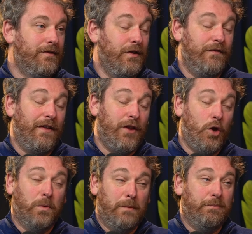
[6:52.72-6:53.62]
in fact, the
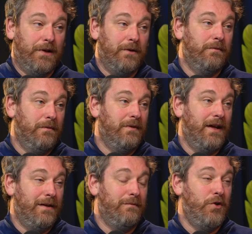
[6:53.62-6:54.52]
only blue
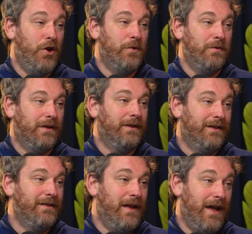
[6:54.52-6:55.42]
known
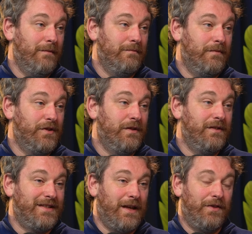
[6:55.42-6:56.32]

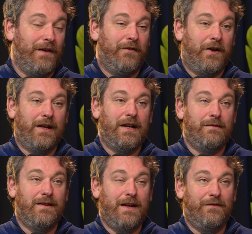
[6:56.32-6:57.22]
South African
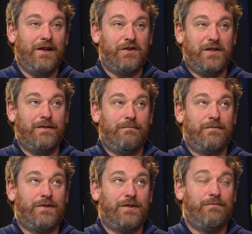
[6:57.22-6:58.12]
Navy issued
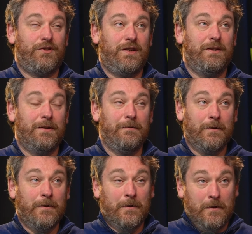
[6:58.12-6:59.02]
Tudor.
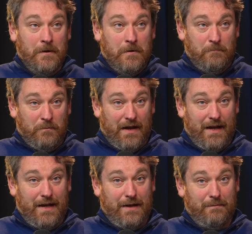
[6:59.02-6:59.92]

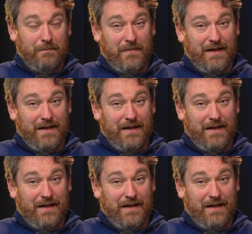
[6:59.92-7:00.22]
And